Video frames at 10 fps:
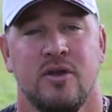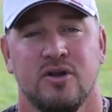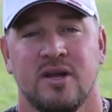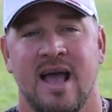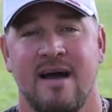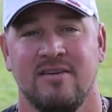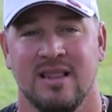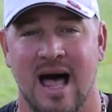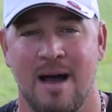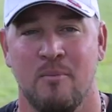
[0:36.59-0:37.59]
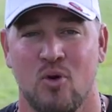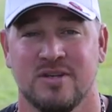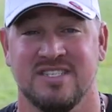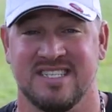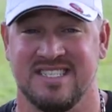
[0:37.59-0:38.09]
you're gonna have a lot more
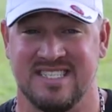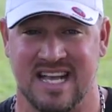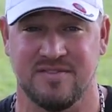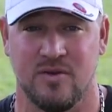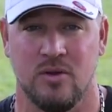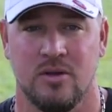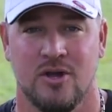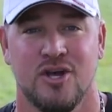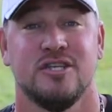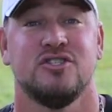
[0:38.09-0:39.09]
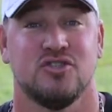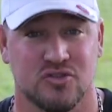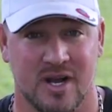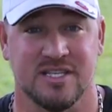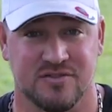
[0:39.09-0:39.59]
successful,
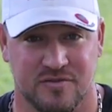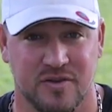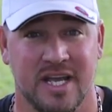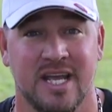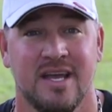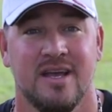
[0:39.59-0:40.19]
stress-free